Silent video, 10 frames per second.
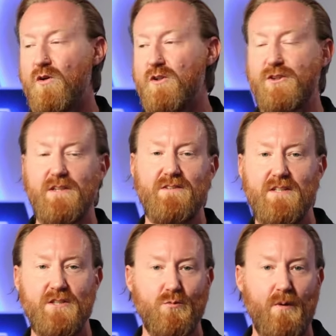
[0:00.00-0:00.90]
or she's
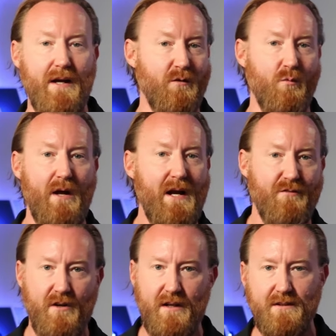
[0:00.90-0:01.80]
this way or
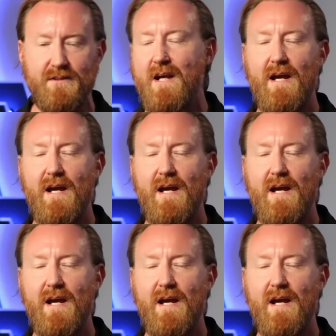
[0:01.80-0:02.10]
whatever it is?